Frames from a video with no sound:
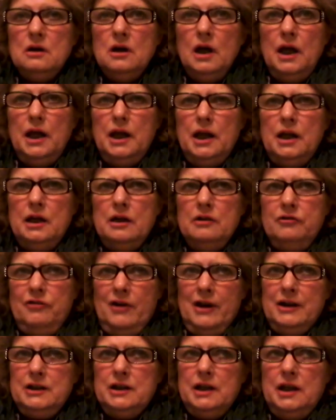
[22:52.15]
And it
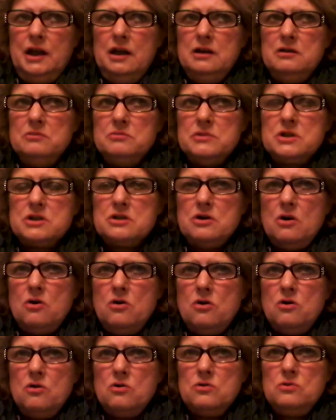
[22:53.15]
affected him
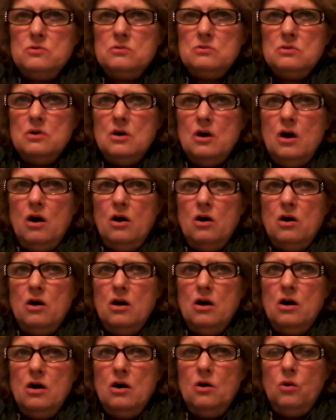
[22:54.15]
so
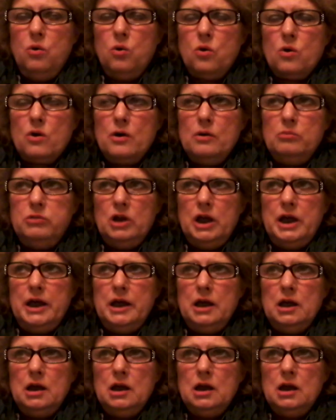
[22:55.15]
horribly